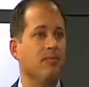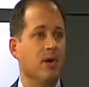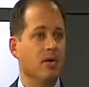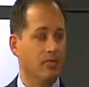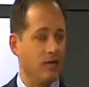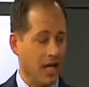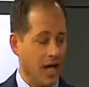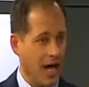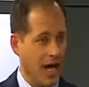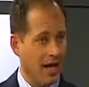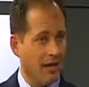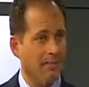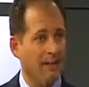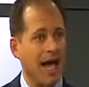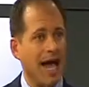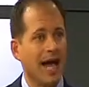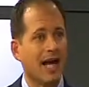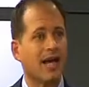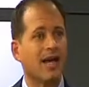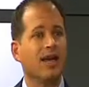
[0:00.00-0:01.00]
But we got them
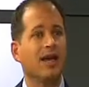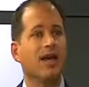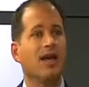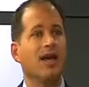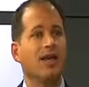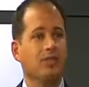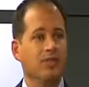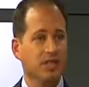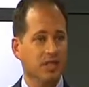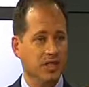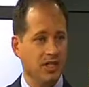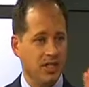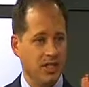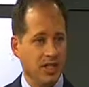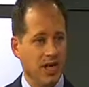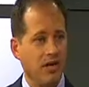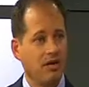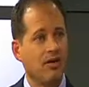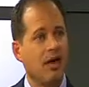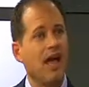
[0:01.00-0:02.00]
back, and we did the other